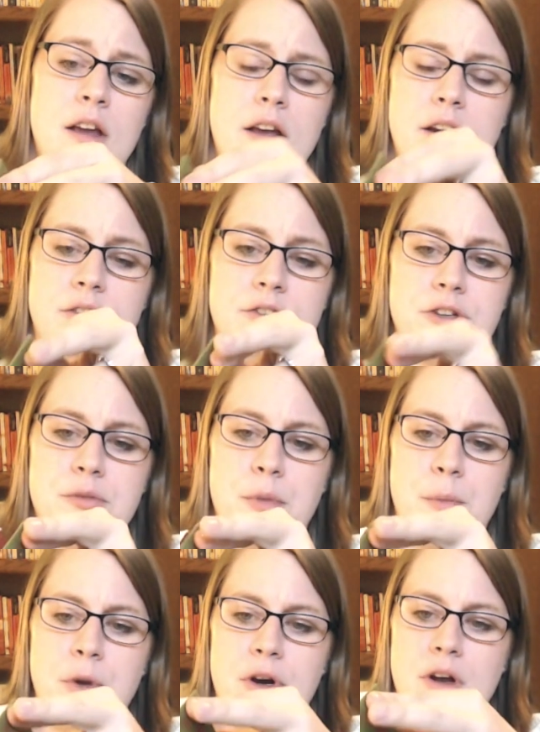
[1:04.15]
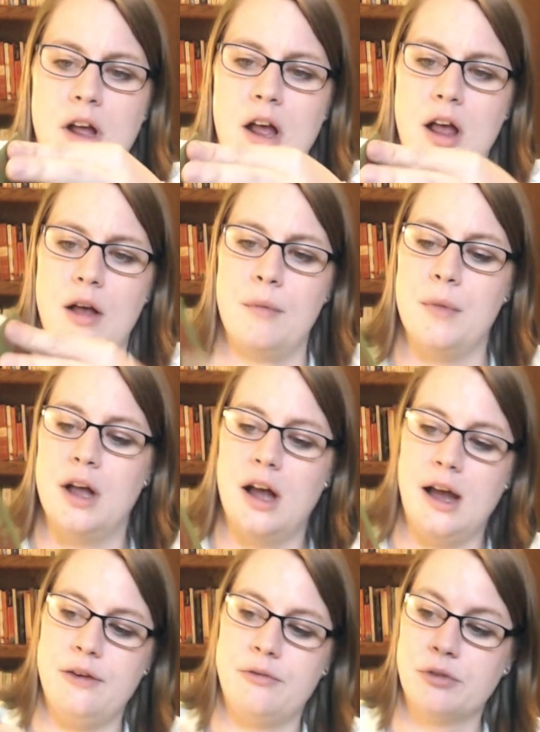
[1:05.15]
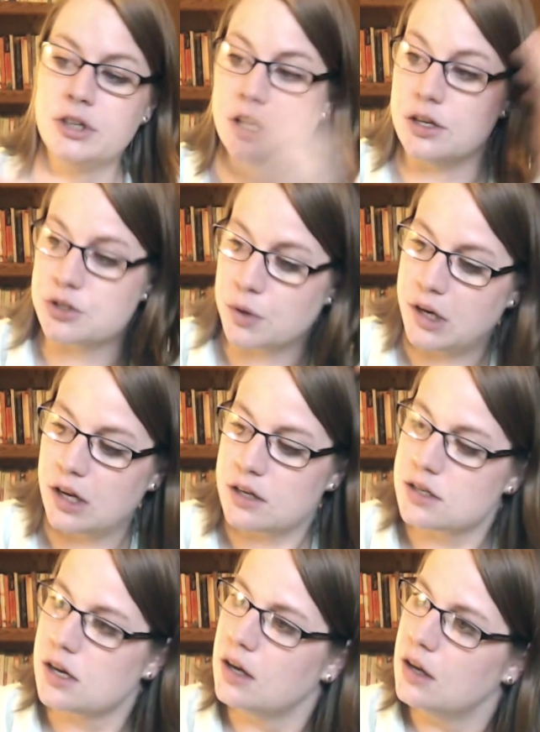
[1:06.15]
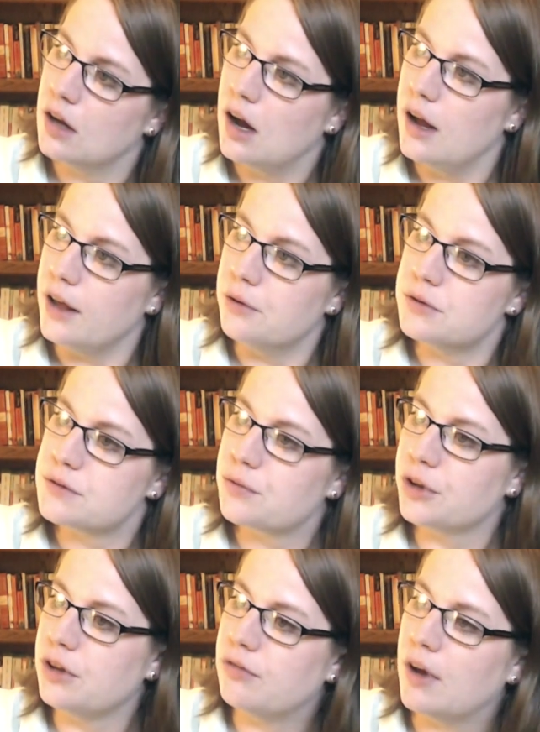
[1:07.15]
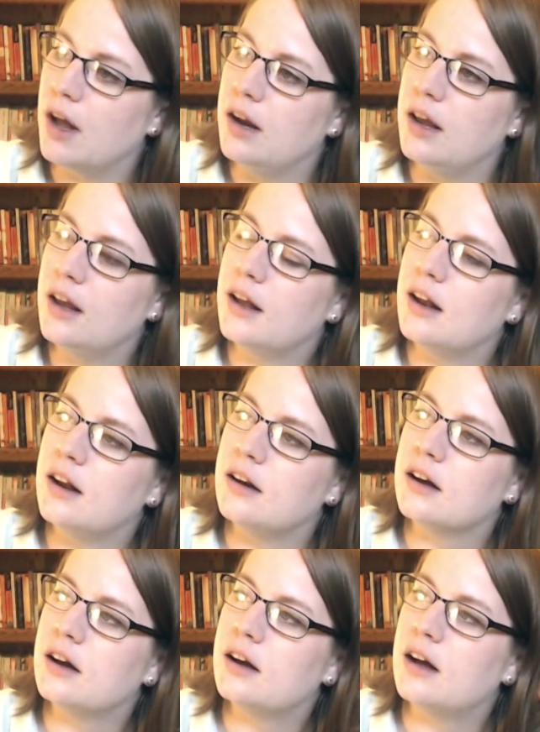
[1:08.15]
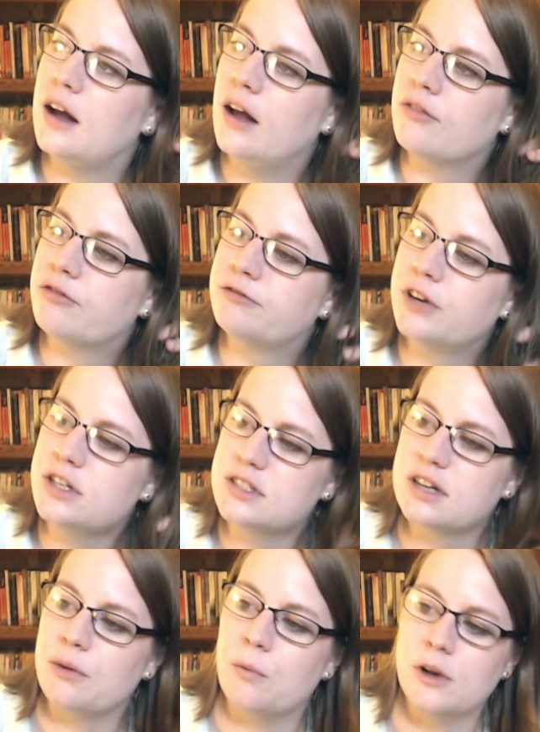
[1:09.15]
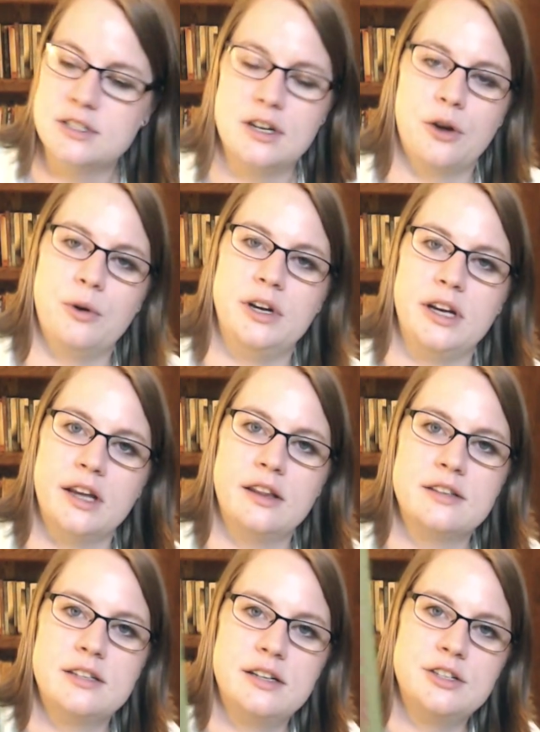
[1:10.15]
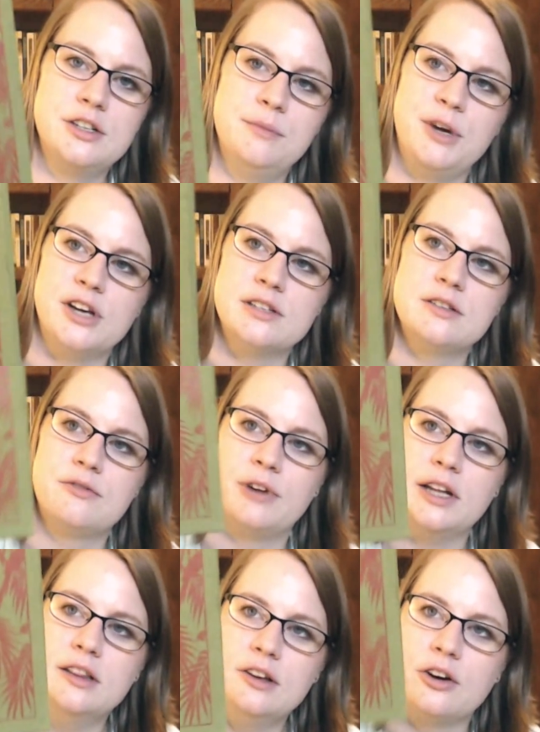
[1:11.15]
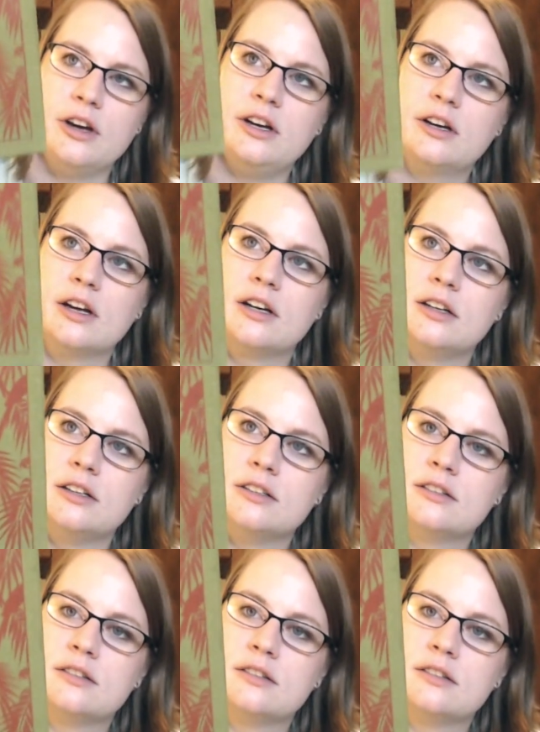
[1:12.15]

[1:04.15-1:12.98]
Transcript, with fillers: I don't really remember. Um, I really enjoyed it. It was really fun, and at first I wasn't going to get this edition because the red and the green kind of